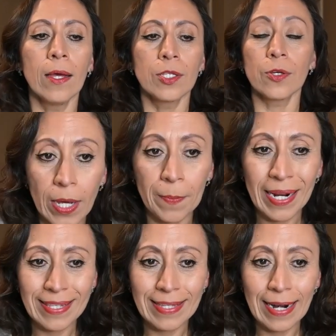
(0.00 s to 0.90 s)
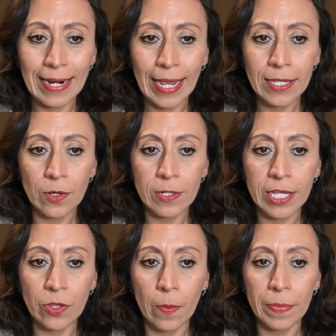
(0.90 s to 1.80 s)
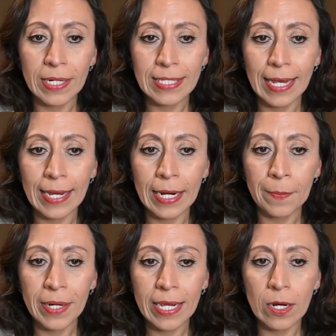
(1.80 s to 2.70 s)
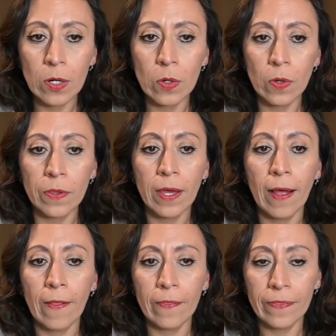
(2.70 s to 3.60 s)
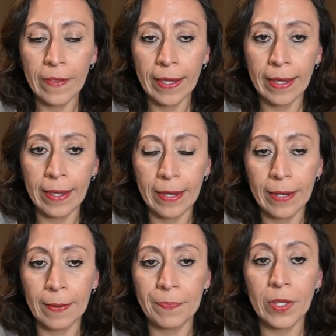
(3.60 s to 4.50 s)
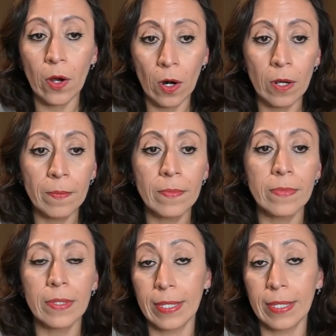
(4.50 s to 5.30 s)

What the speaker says: So I'm going to select all the numbers and I'm going to include the column